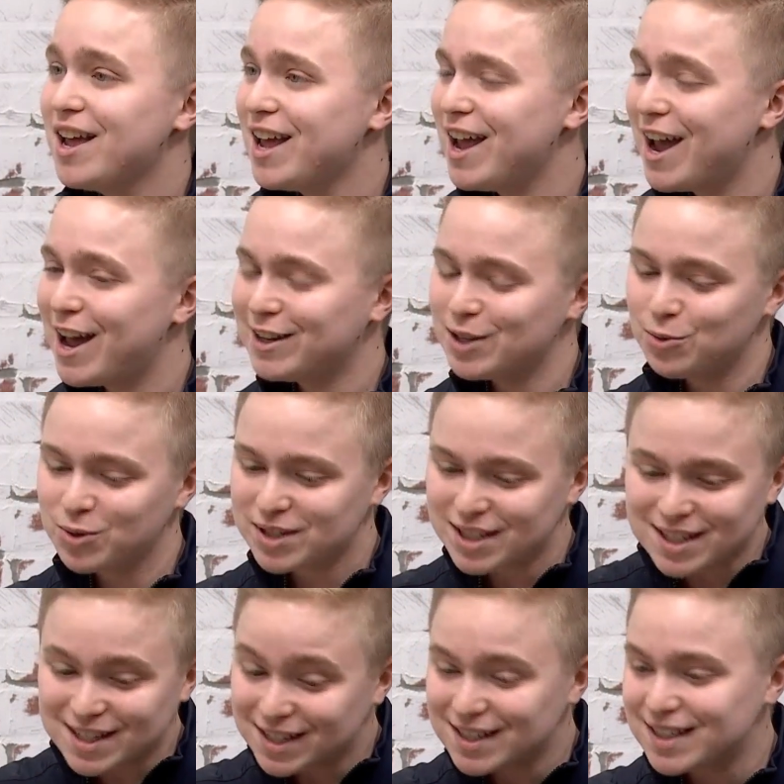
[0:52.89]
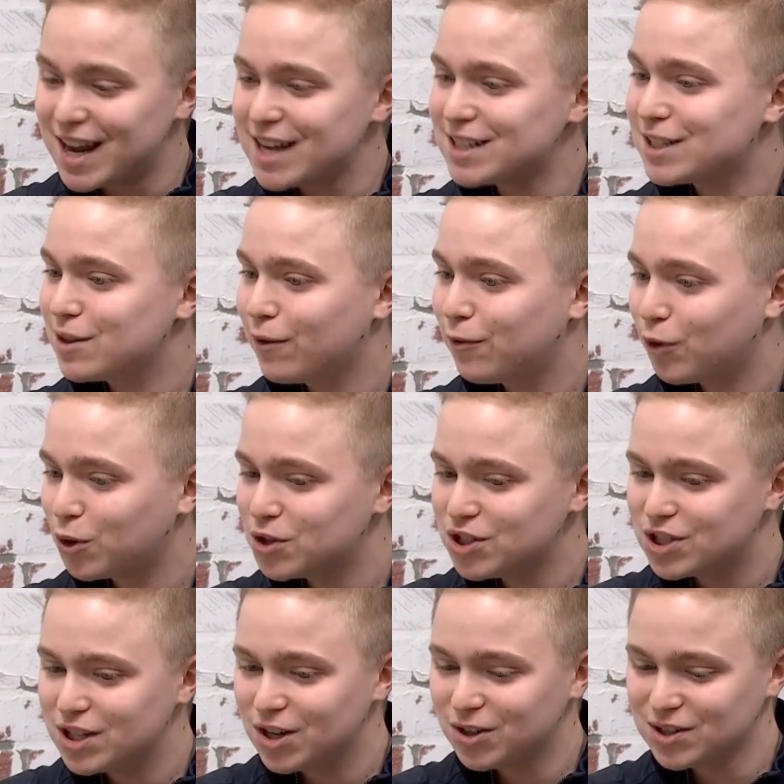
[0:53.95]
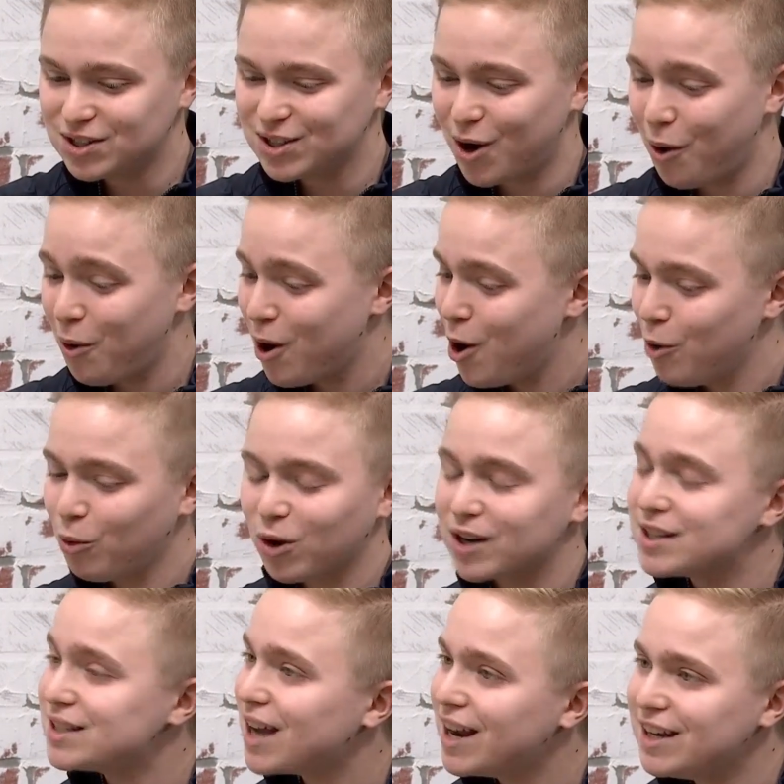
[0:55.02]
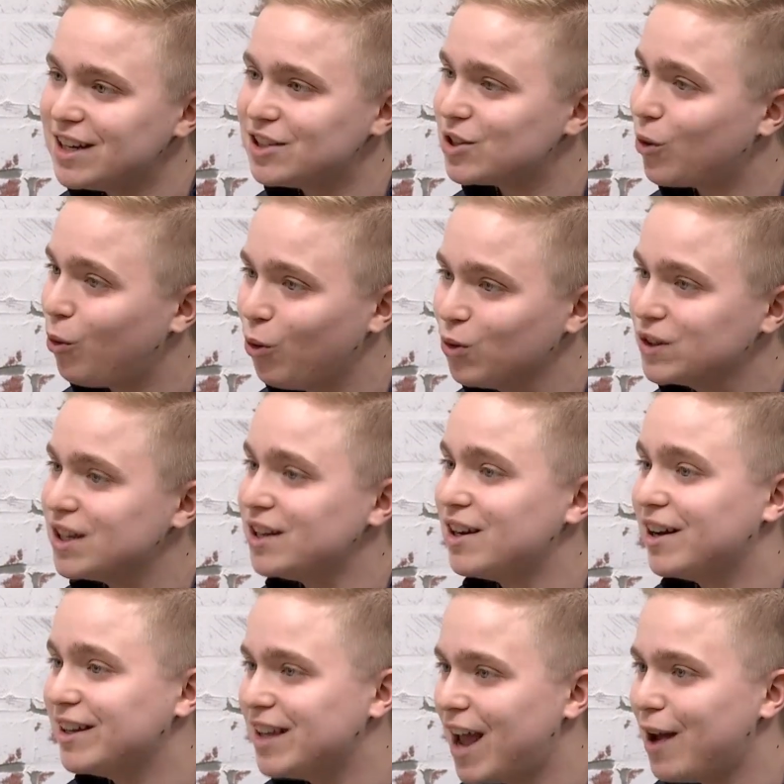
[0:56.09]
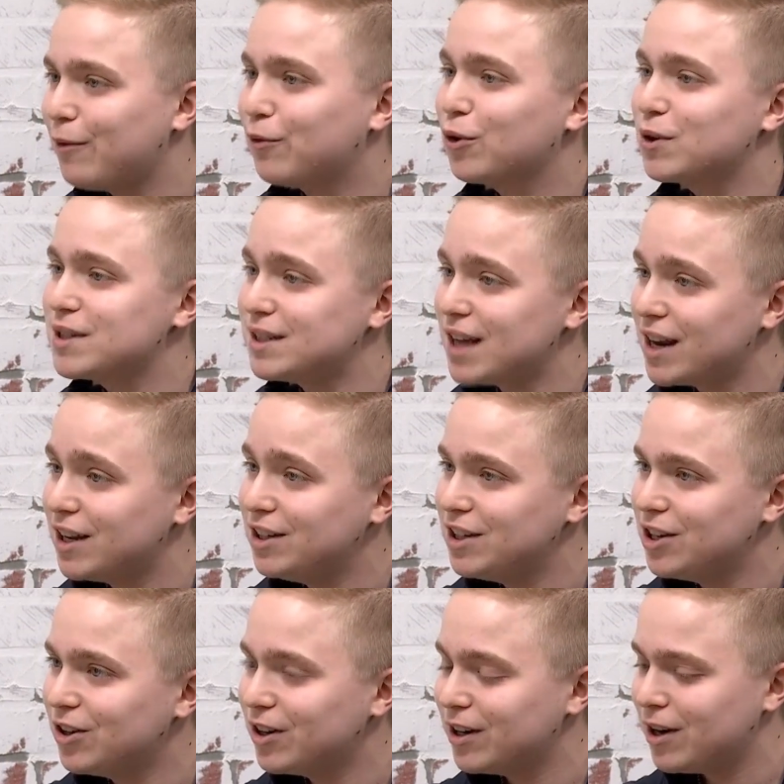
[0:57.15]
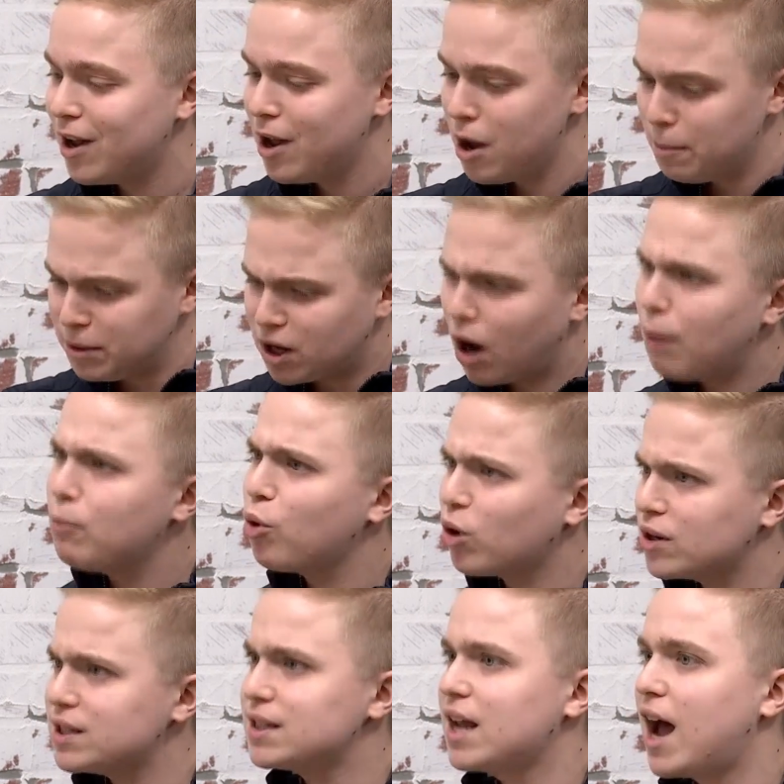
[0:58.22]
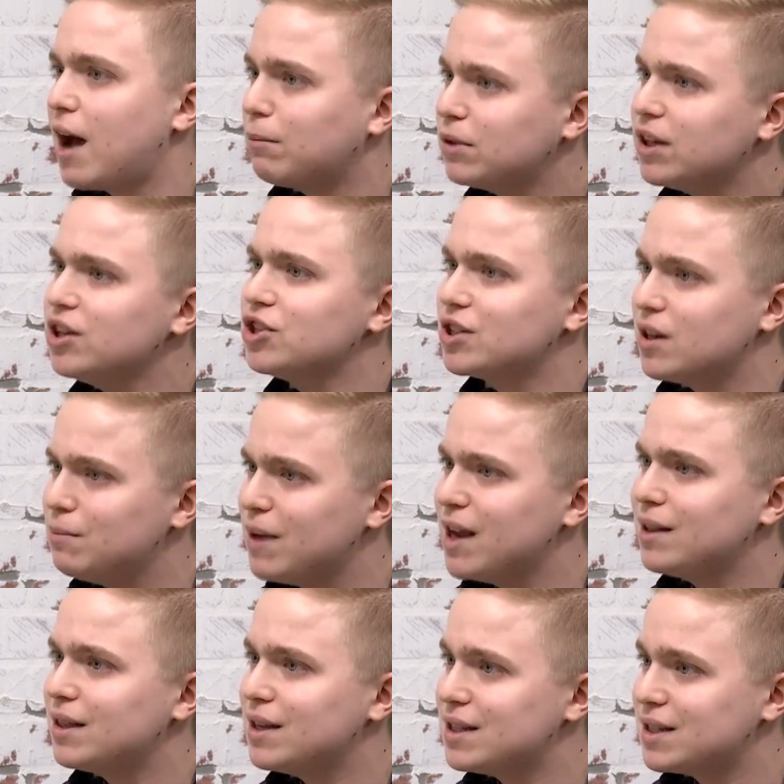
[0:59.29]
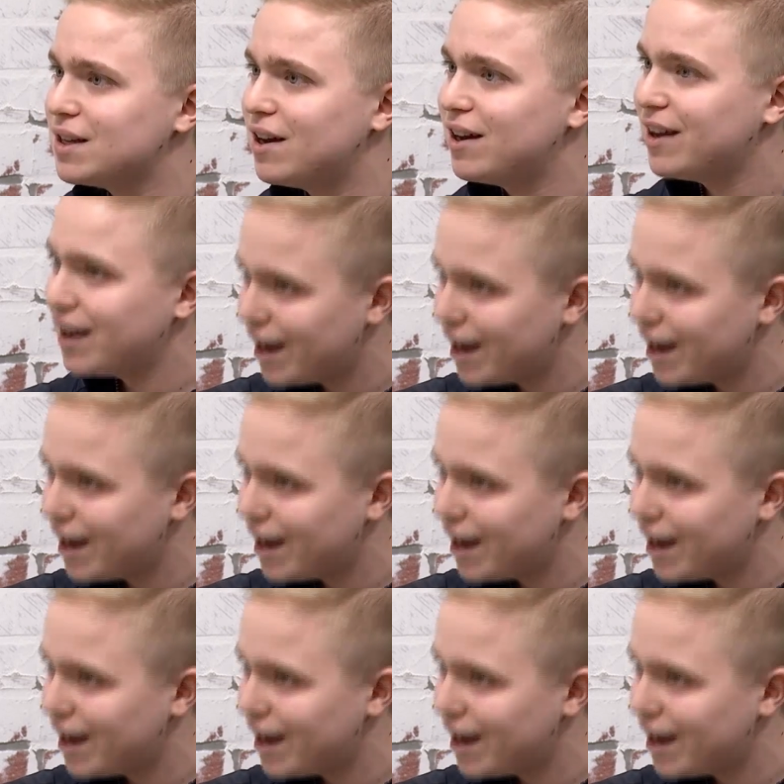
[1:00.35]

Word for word: And it was a success the first year. So we're excited to hold it again for a second year and become more established and make this an